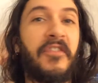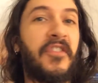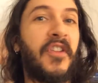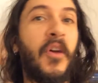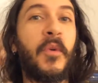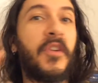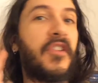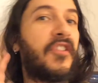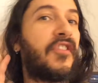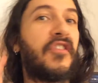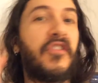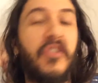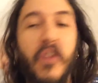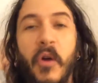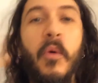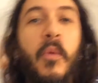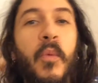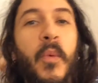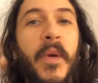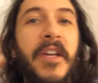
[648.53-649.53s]
So it's
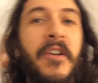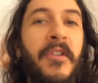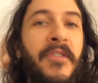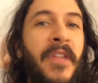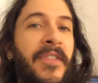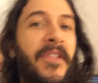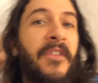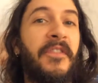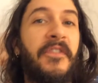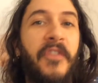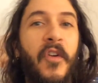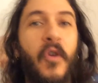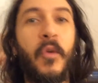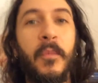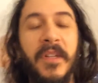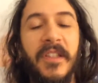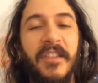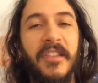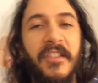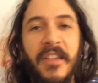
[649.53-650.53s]
so weird that the
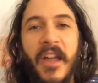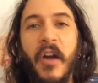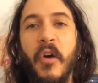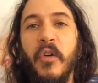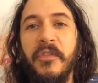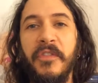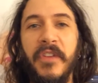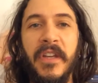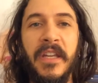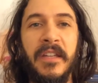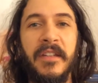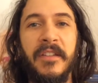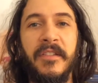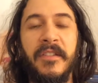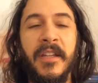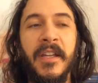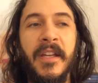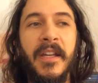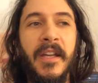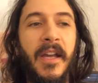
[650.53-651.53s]
film itself
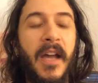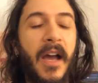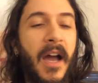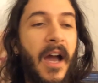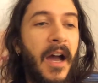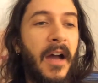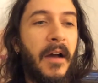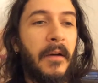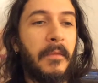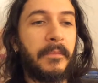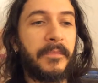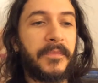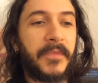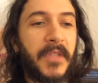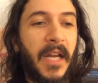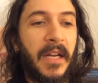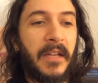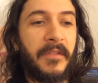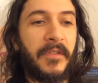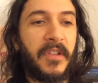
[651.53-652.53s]
is um,
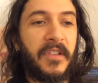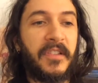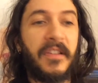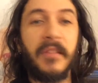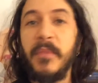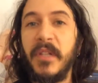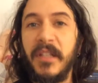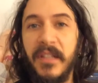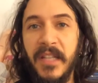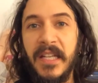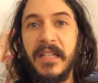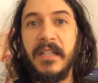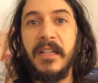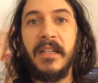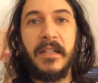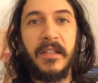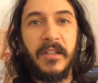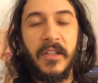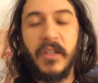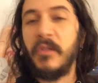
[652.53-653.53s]
kind of a
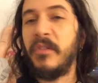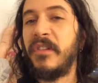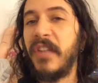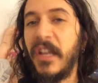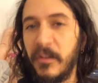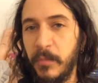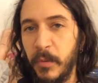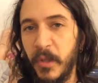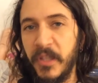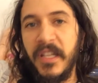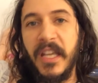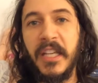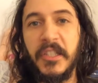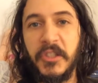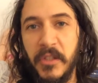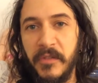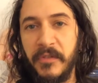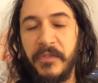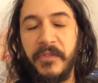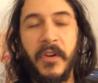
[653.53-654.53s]
simulated, you know,
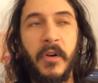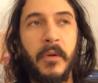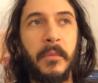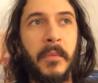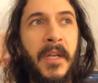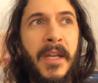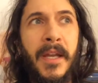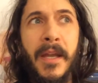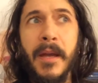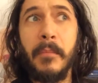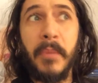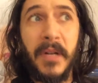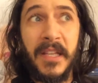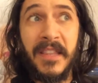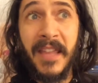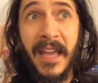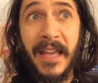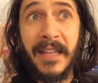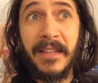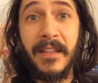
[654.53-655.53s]
sexploitation film, but
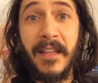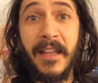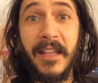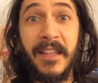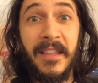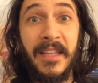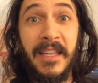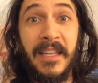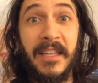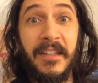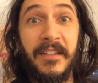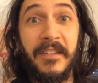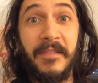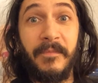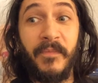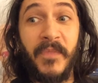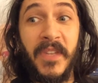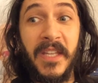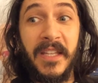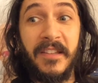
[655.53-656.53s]
then the
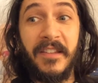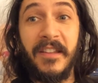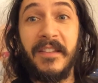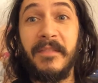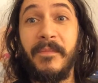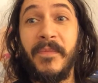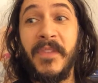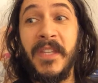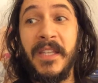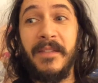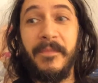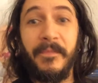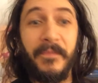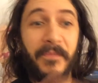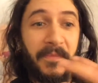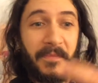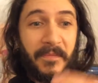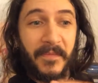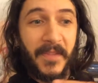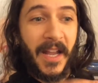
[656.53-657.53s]
the the
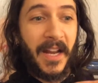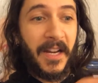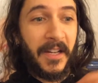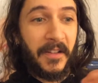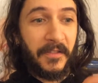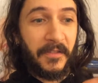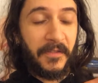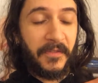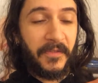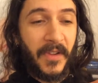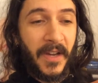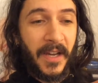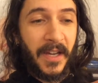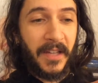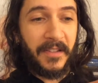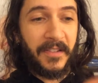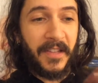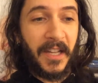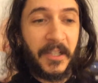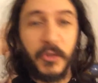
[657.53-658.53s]
kind of uh,
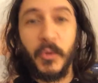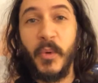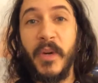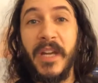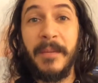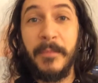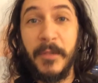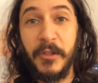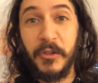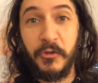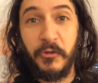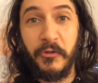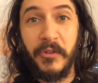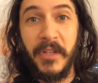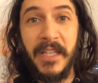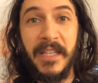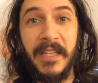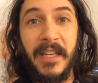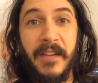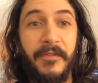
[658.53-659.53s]
sexual
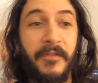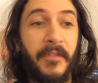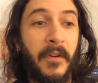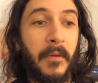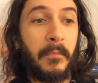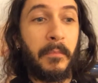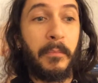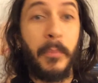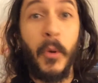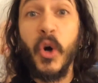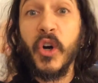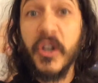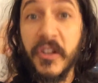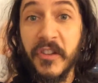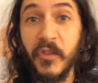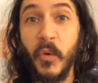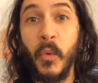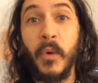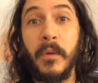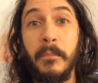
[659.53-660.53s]
imagery from
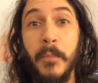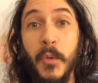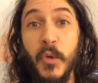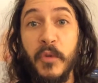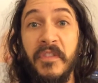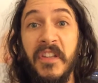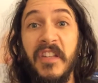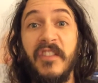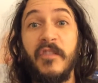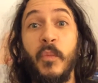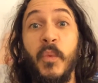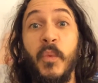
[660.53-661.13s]
books or movies